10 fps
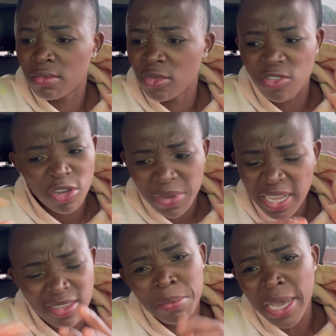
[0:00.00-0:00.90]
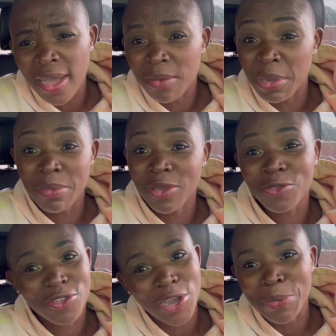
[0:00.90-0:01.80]
You stop getting back, baby. You
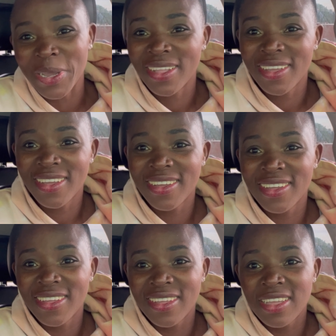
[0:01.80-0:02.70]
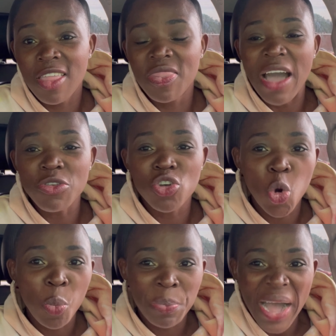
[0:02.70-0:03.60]
stop it. Now you
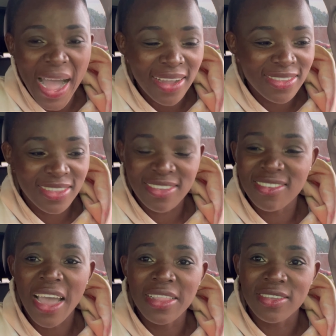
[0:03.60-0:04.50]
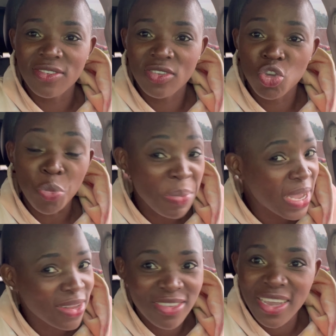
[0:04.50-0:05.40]
go back to the silence. You
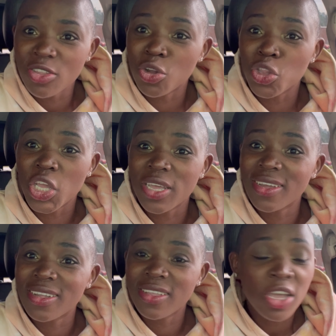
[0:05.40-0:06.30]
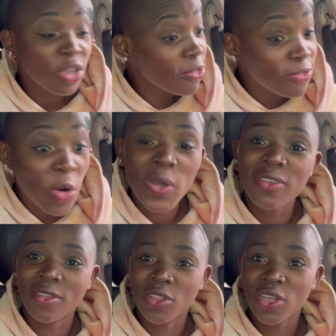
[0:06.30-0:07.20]
meditate on the good. You
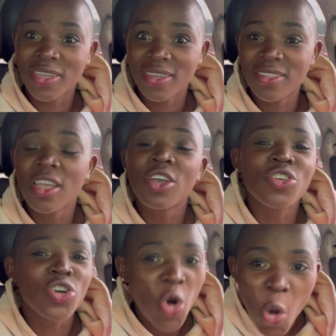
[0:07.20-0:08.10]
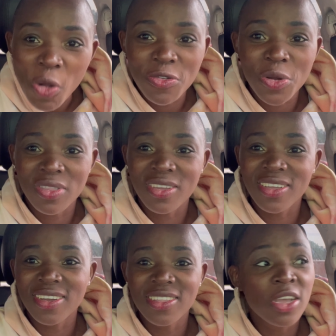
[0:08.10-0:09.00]
focus on the good. You call forth the
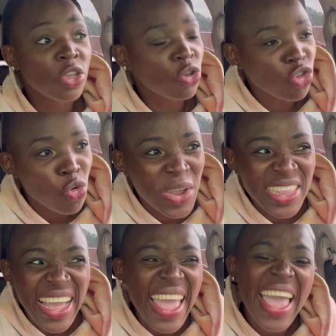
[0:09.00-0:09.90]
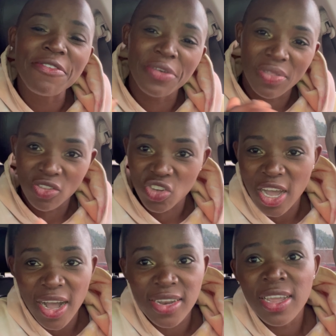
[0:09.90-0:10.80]
good. You surrender everything to
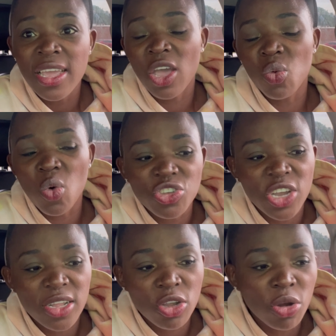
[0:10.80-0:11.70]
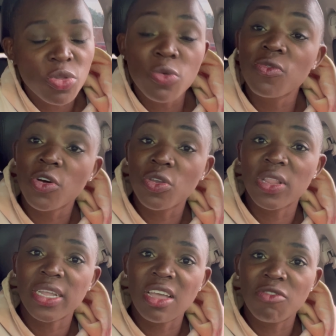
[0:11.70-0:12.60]
God and watch God come through for you
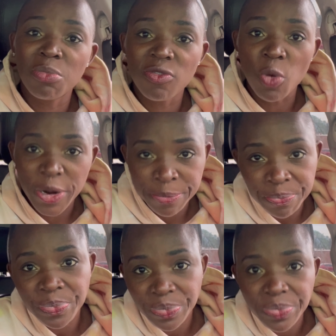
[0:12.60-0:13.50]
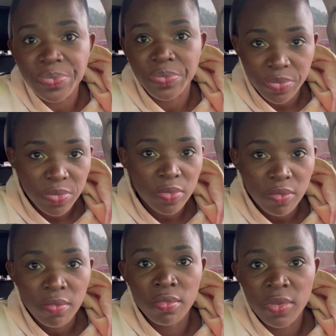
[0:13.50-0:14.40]
like never before.
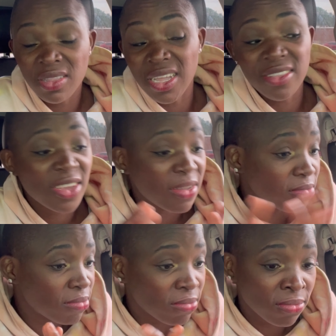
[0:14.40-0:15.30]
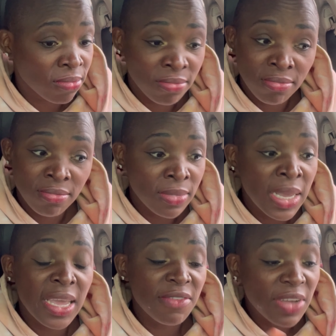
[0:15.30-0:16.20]
That's it.
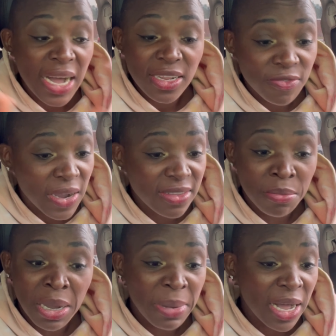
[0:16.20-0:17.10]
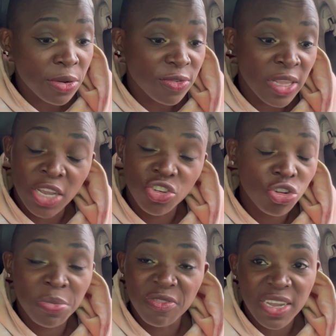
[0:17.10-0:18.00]
If God is fighting my battles, then I
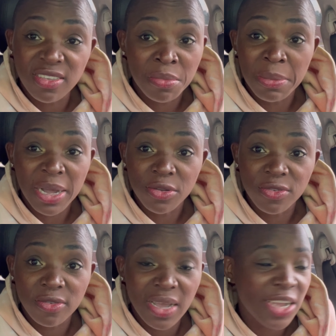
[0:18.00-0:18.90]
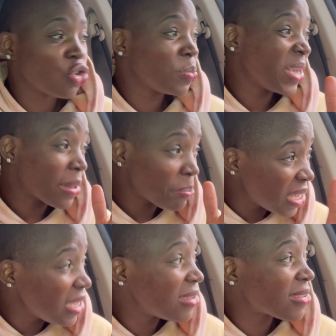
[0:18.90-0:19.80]
shouldn't be fighting my battles. I should be at
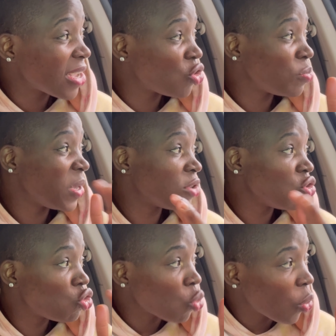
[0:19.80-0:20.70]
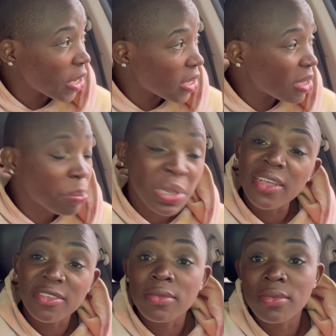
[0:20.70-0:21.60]
peace. I should be enjoying the
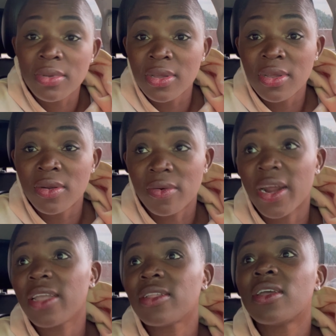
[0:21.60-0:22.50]
blessing, right?